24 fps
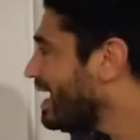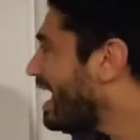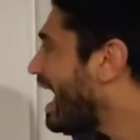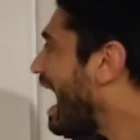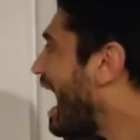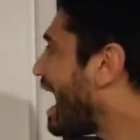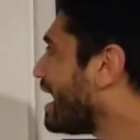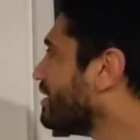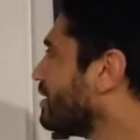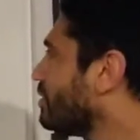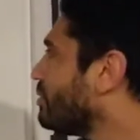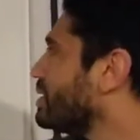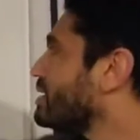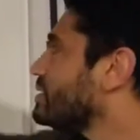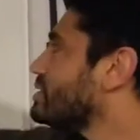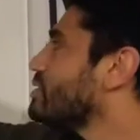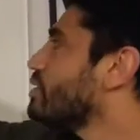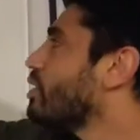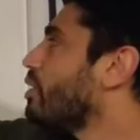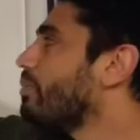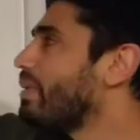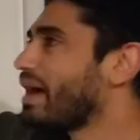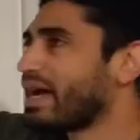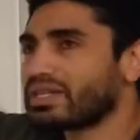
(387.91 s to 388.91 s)
I don't want it to
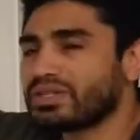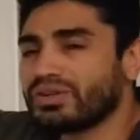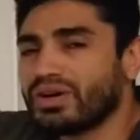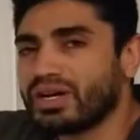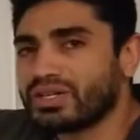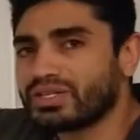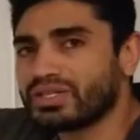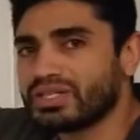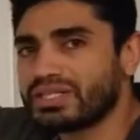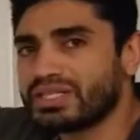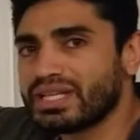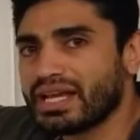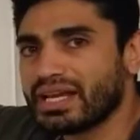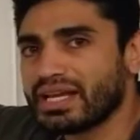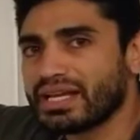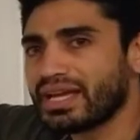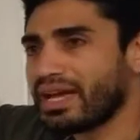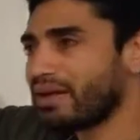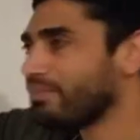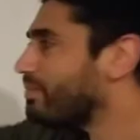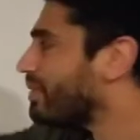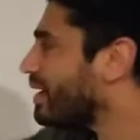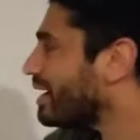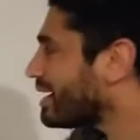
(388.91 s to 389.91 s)
go back to 110
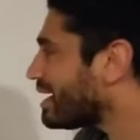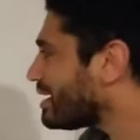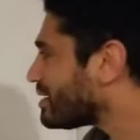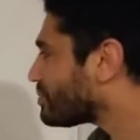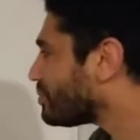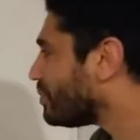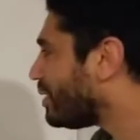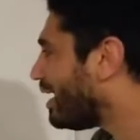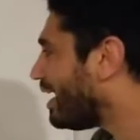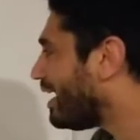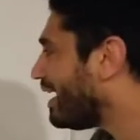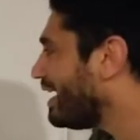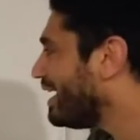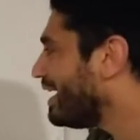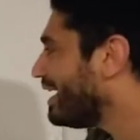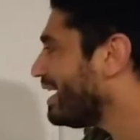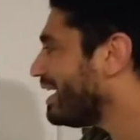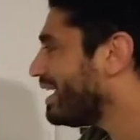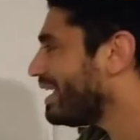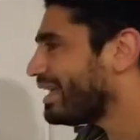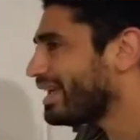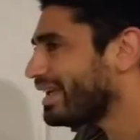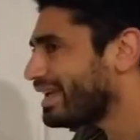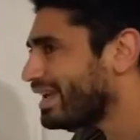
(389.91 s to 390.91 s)
again, but guess what?
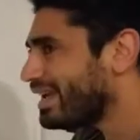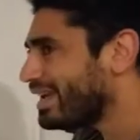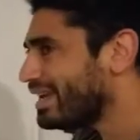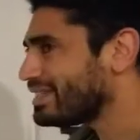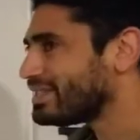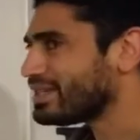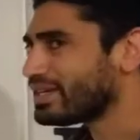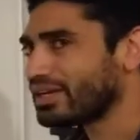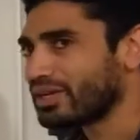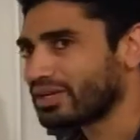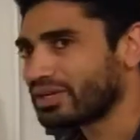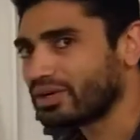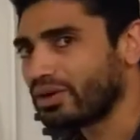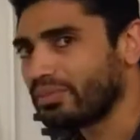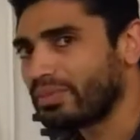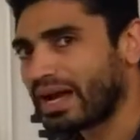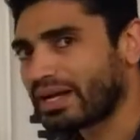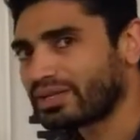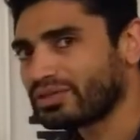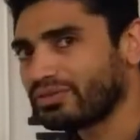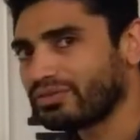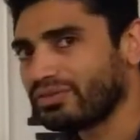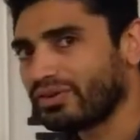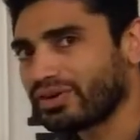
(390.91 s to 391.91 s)
Is it going to go back
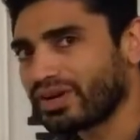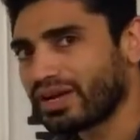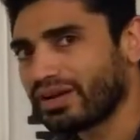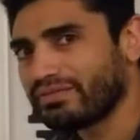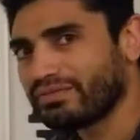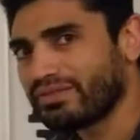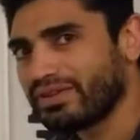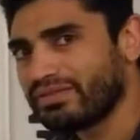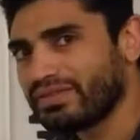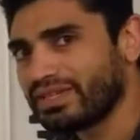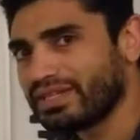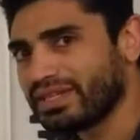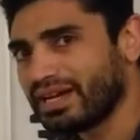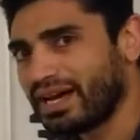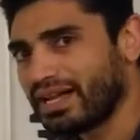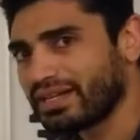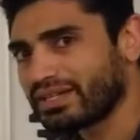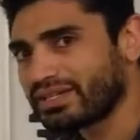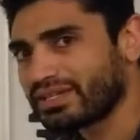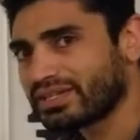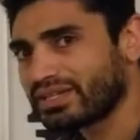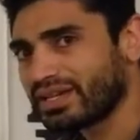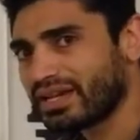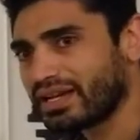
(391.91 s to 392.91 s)
to $40 and
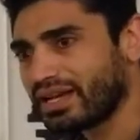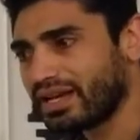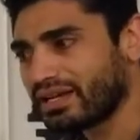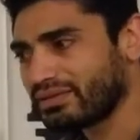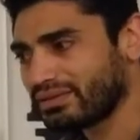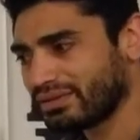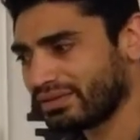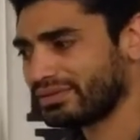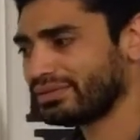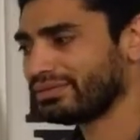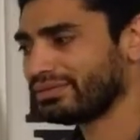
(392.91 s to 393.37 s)
$50 again?